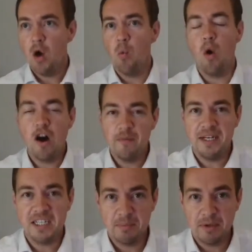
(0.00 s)
what I've been
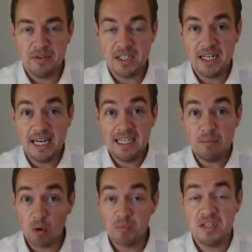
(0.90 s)
experiencing in the
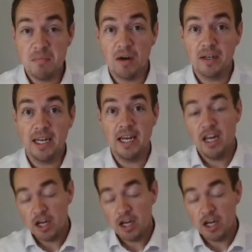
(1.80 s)
property market,